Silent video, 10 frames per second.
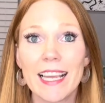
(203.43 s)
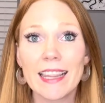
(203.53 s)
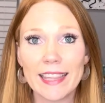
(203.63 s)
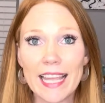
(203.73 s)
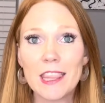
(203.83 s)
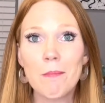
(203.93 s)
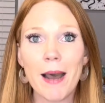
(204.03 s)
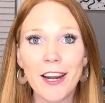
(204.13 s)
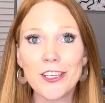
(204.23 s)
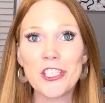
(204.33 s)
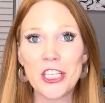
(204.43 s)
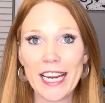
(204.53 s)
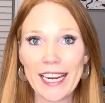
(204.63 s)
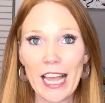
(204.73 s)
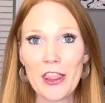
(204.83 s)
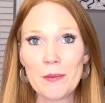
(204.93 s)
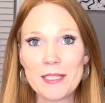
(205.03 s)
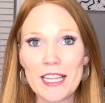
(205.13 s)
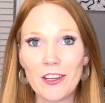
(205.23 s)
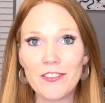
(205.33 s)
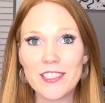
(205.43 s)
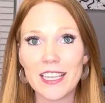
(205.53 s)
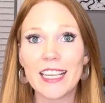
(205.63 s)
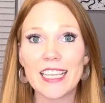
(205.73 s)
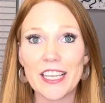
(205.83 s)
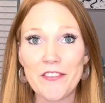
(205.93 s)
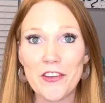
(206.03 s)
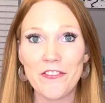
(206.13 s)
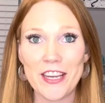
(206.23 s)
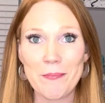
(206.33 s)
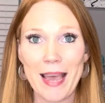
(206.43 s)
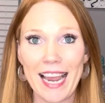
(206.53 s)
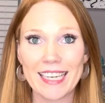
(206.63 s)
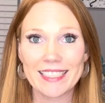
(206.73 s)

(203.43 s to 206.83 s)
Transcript: Let the buyers check it out themselves and give you feedback.